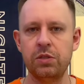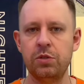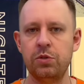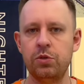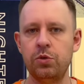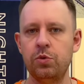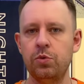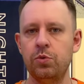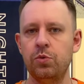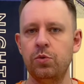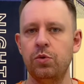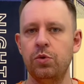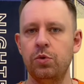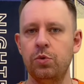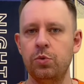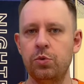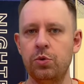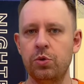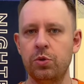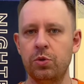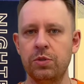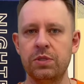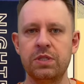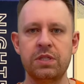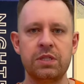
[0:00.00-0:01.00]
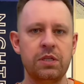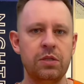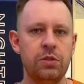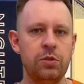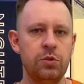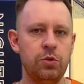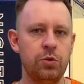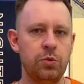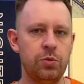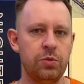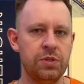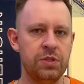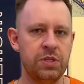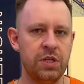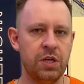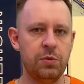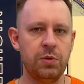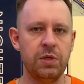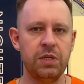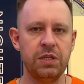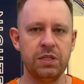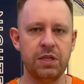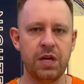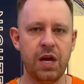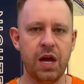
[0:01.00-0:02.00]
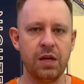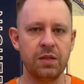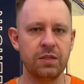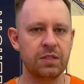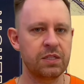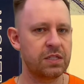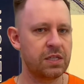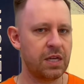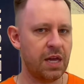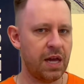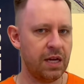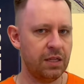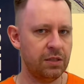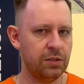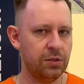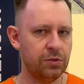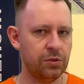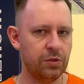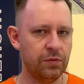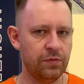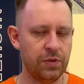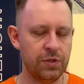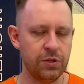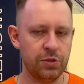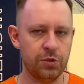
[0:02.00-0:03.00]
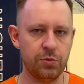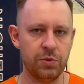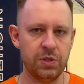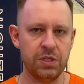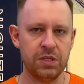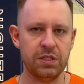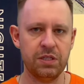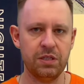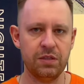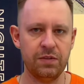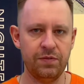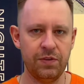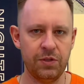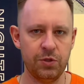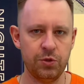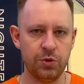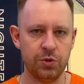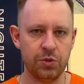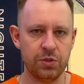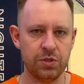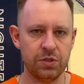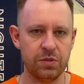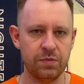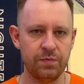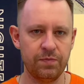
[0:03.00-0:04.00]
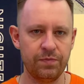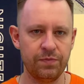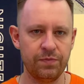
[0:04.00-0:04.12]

new rules, new terrain tiles, a lot of interesting features.